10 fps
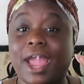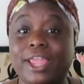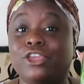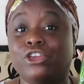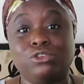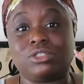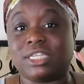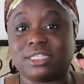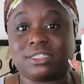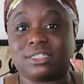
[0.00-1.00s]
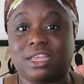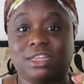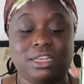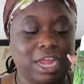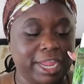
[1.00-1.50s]
I use this
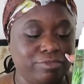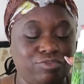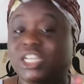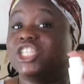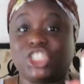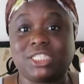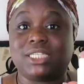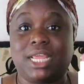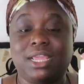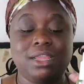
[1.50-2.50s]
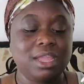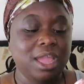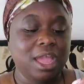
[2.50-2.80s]
like religiously.